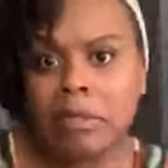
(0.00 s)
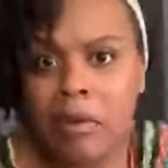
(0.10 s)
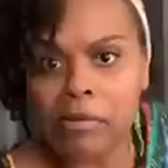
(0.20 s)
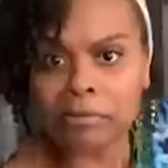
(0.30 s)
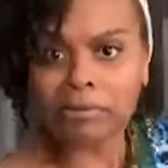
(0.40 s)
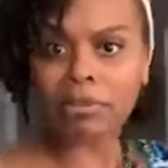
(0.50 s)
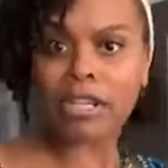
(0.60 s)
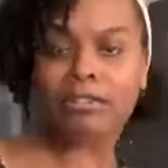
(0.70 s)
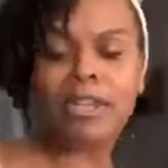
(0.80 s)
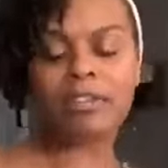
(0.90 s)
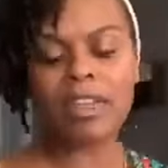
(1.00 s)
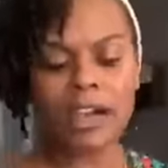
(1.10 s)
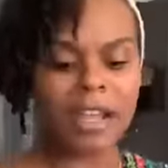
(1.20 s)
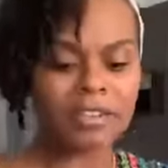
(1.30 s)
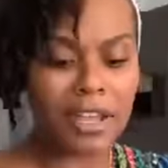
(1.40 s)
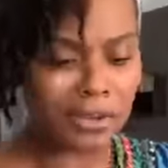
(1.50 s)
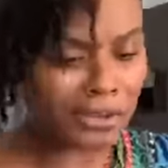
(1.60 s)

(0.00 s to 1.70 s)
Mm. don't they do that thing like that?